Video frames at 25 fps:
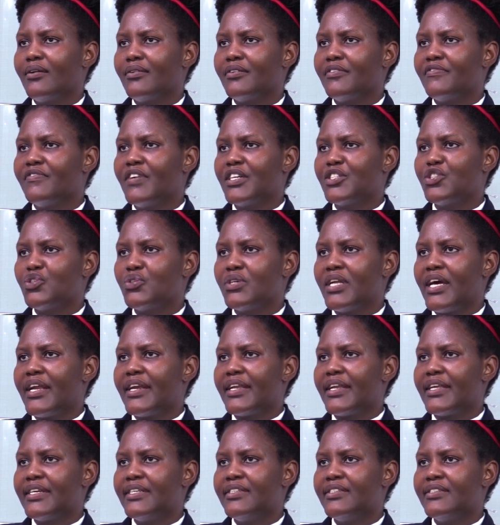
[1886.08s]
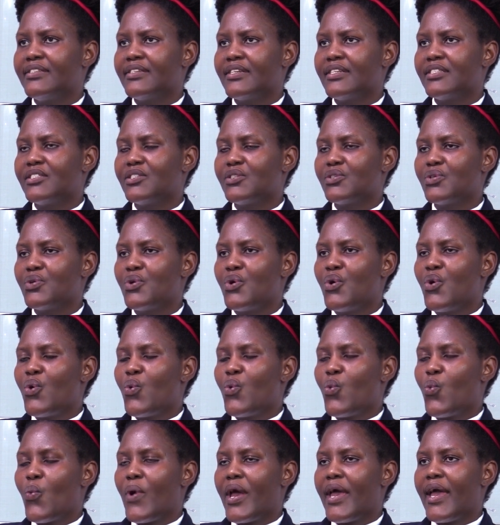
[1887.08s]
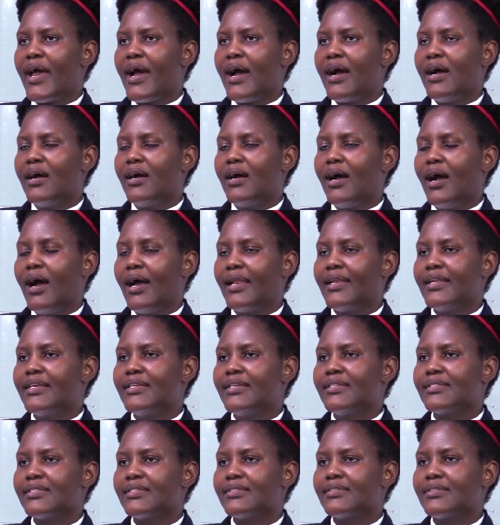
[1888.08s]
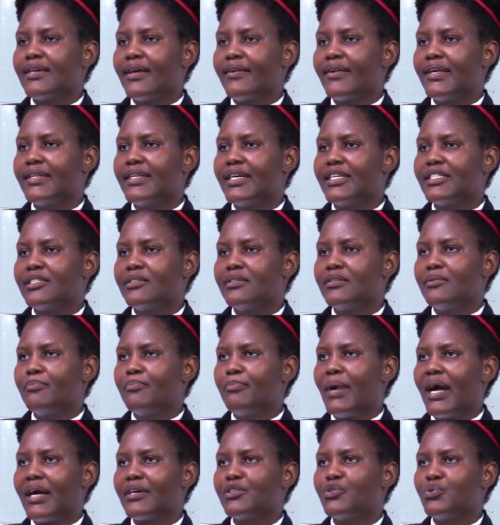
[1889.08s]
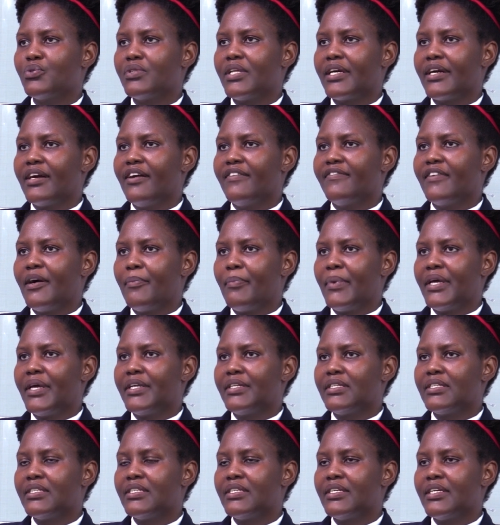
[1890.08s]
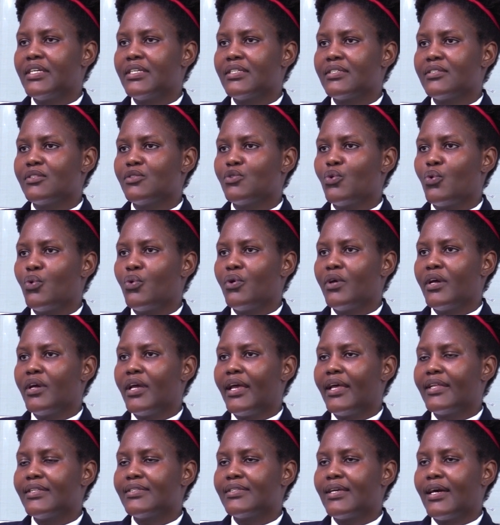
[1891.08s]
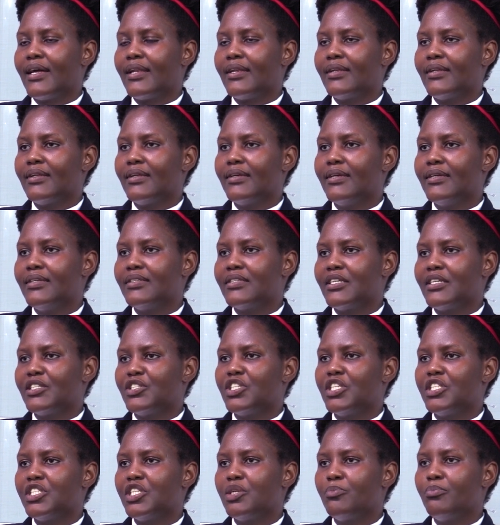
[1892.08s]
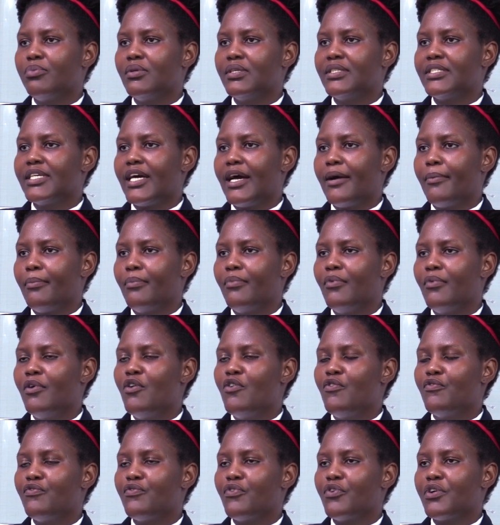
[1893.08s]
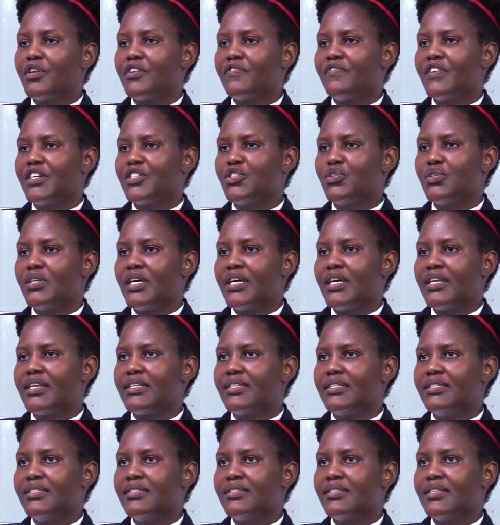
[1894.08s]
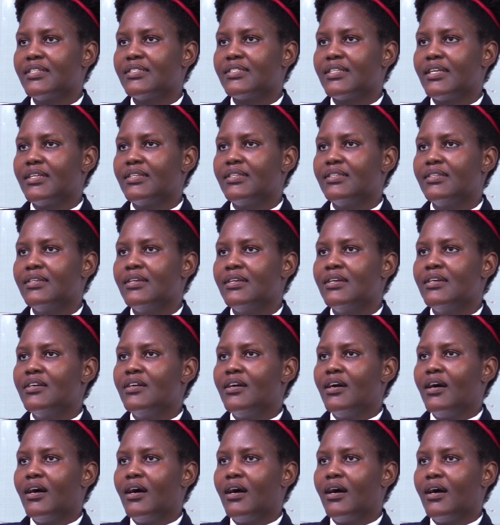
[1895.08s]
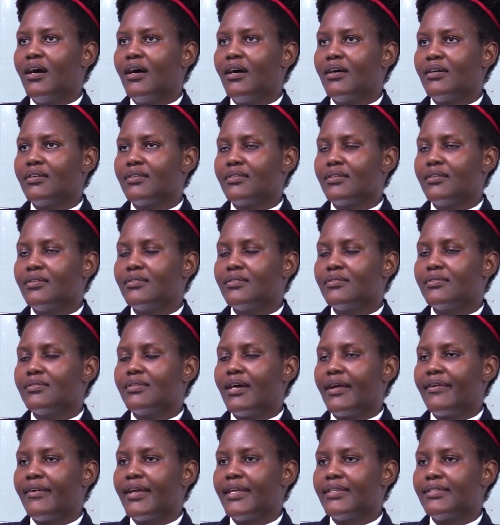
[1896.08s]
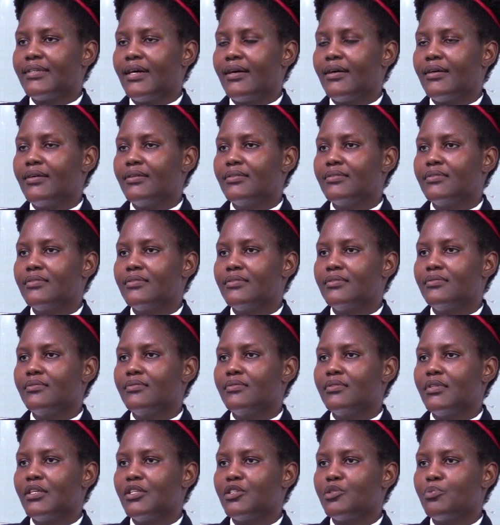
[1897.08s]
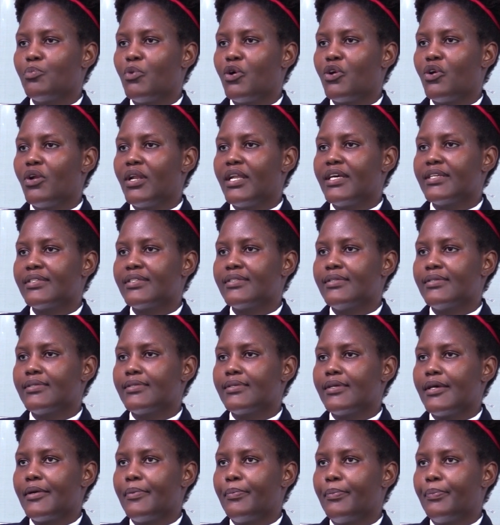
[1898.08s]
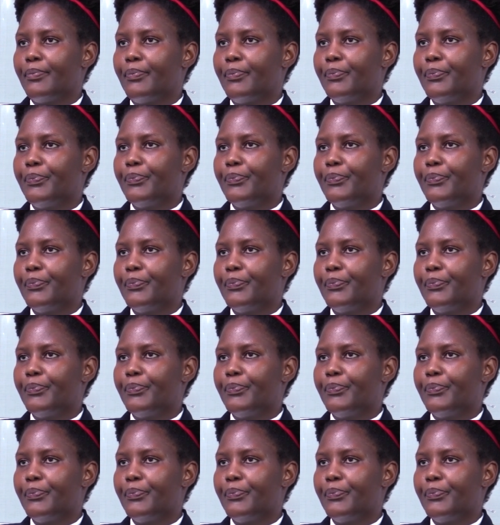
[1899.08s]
reversionary interest, where a lease is surrendered back to the government. Yes, so it's an interchangeable term for reversionary interest and surrender. It's more or less the same.